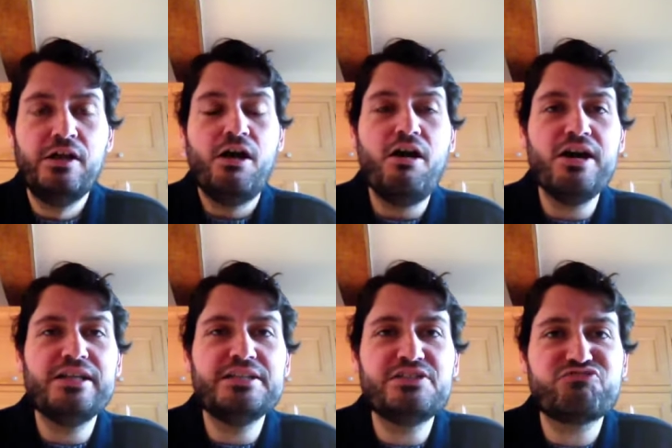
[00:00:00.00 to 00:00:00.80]

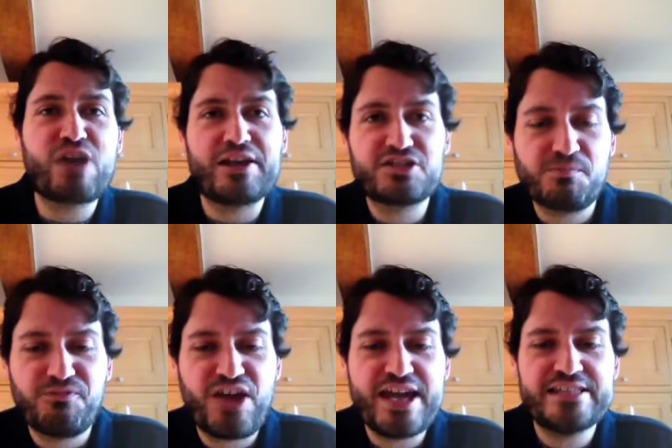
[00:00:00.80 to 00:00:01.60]
Ireland ran some
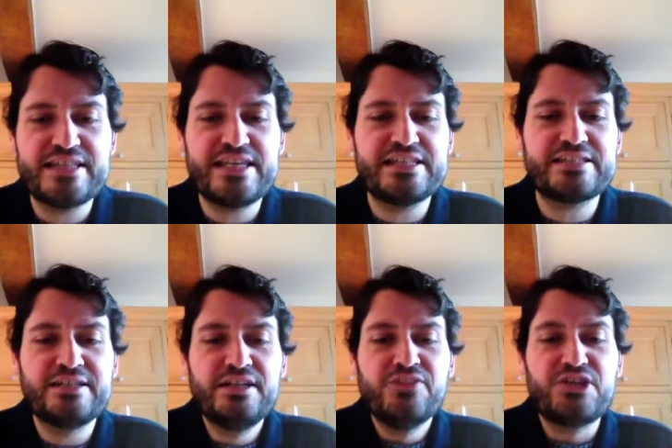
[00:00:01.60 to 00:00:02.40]
phases,
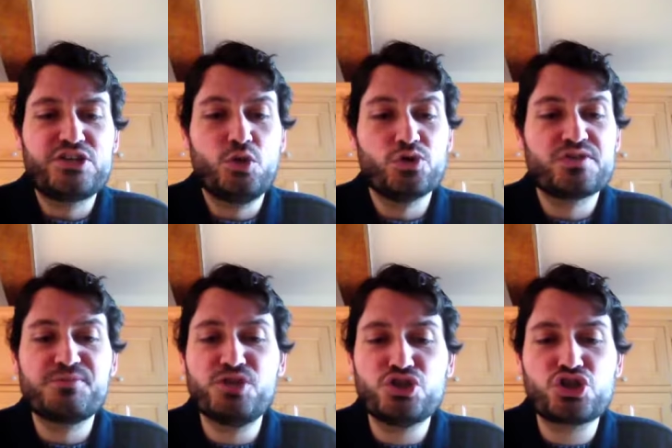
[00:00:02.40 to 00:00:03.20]
they scored some
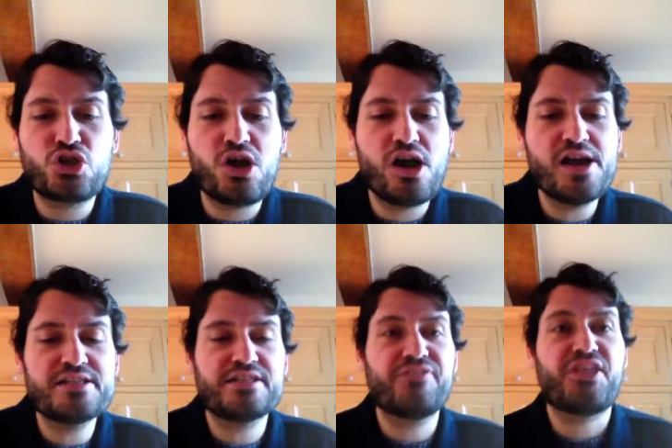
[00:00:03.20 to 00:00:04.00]
good tries,
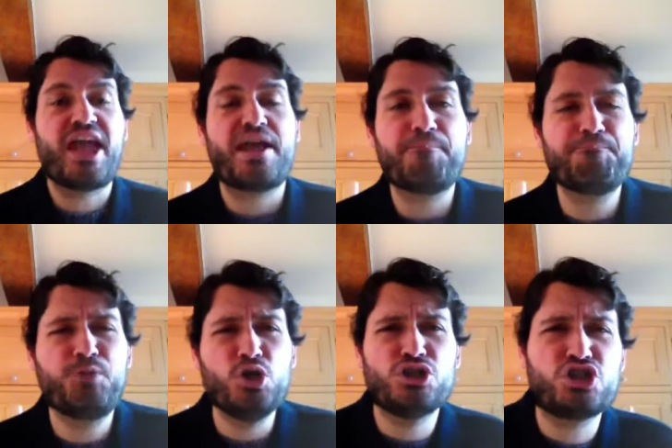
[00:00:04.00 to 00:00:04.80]
they had a
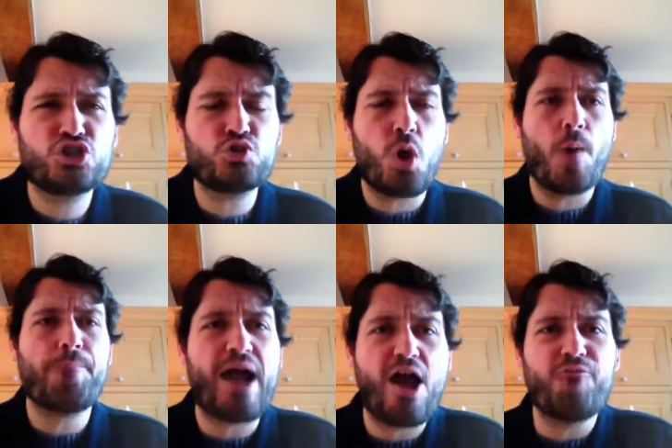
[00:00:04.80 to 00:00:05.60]
good, strong,
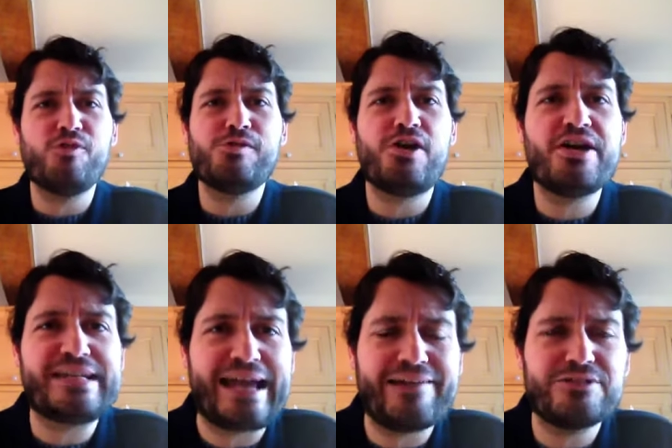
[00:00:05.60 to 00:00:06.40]
powerful line
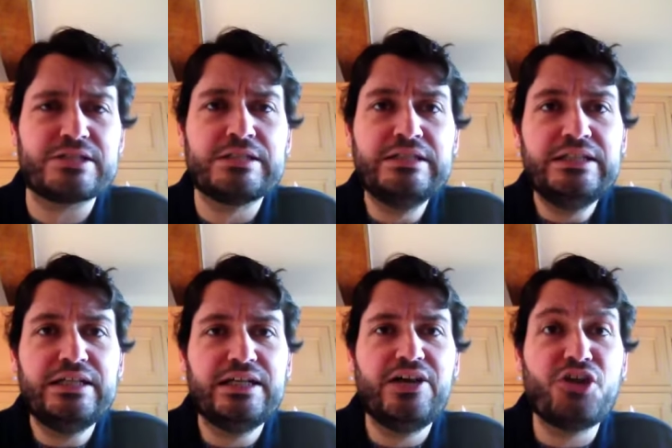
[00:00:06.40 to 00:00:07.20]
out
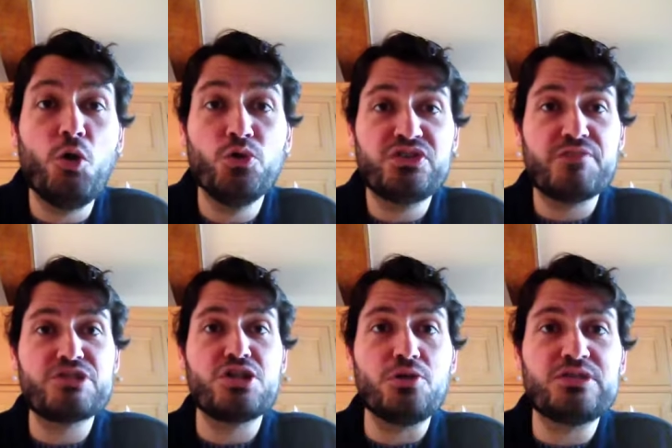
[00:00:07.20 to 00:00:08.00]
uh, that also
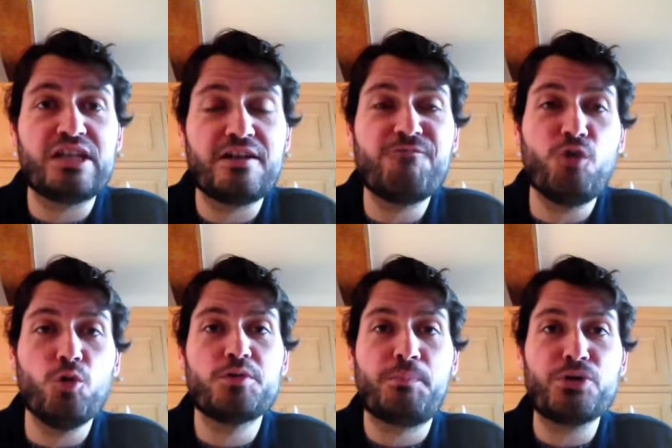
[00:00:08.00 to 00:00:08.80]
resulted in a
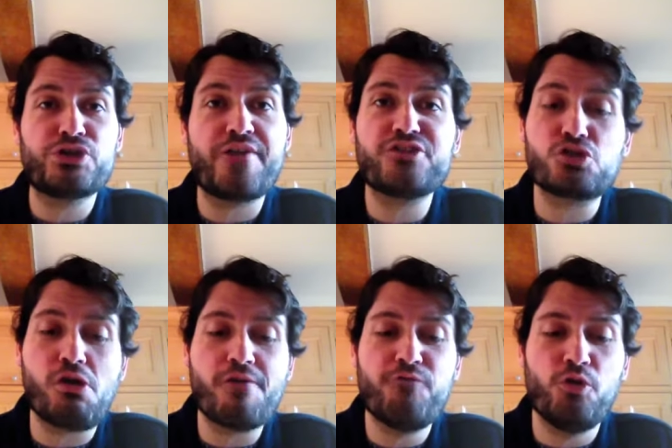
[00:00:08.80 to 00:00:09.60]
forward pushover
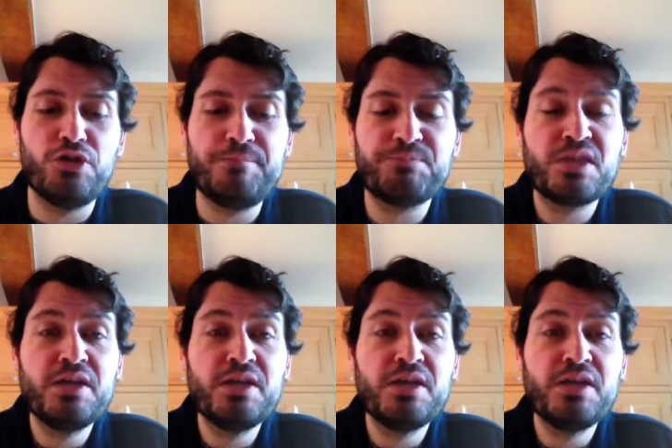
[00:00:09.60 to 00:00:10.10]
try for them.